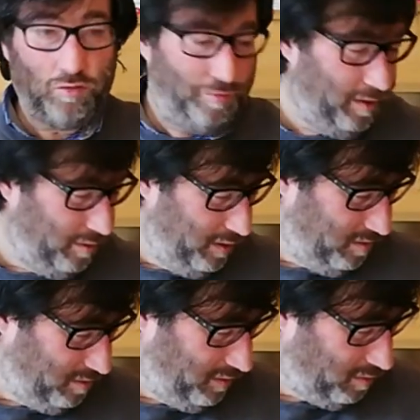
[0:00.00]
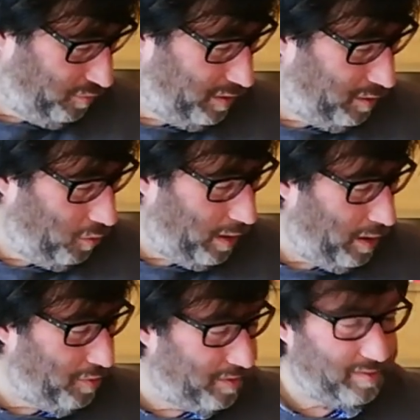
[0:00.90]
to finish this video,
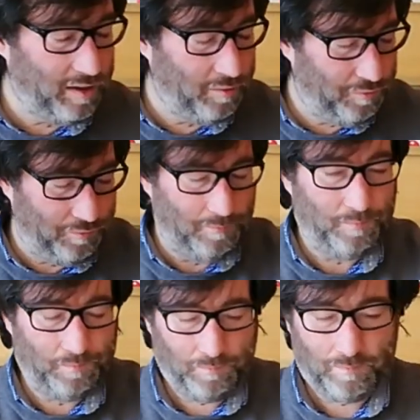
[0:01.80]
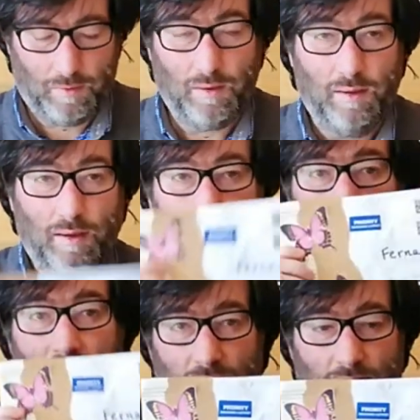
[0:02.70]
I received
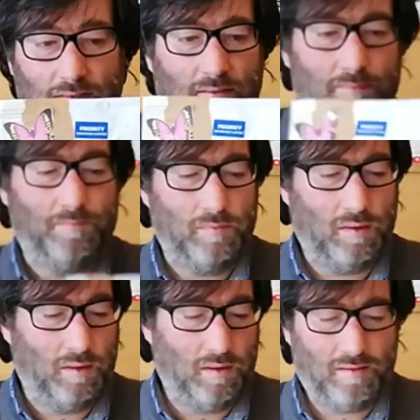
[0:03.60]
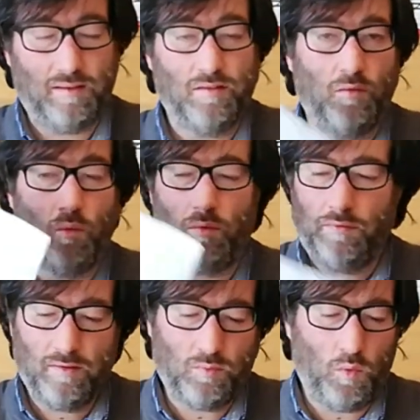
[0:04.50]
this.
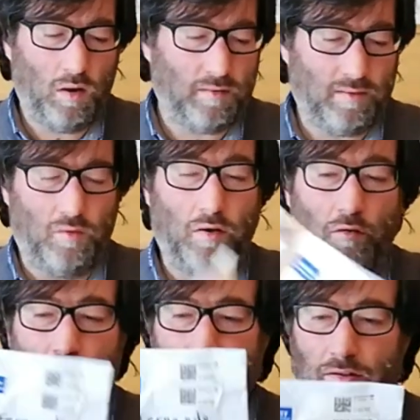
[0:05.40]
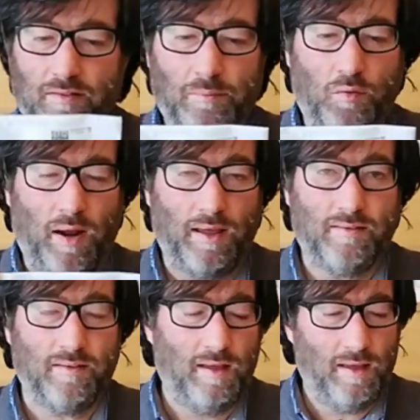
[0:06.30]
This was a really
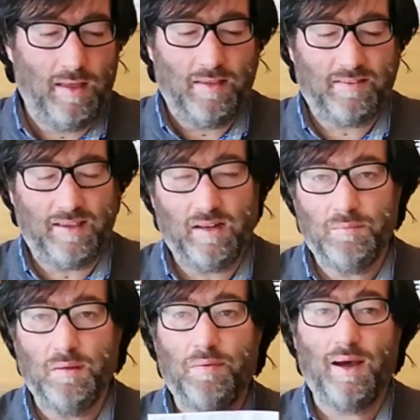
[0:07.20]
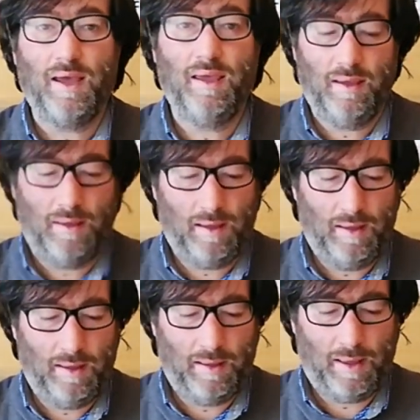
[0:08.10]
surprise, sent me by
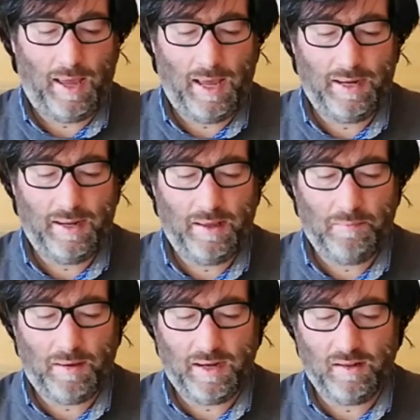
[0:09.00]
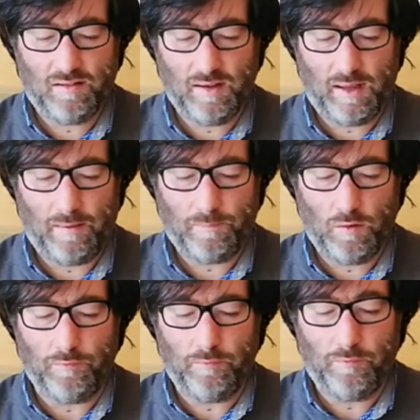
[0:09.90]
Anna Marija
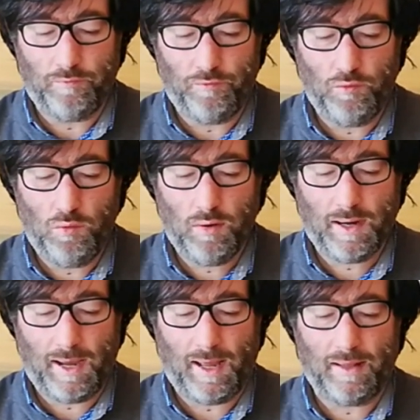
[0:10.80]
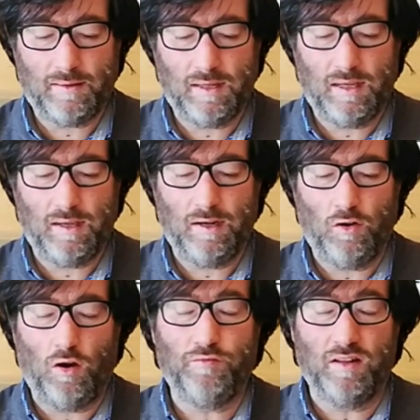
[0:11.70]

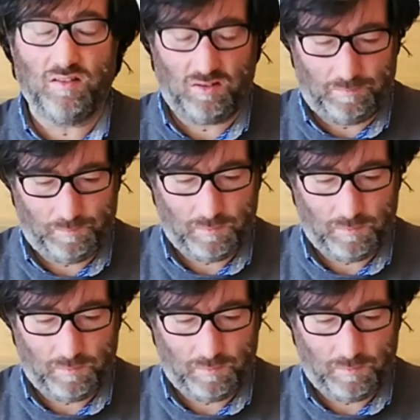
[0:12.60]
Vukadinovic.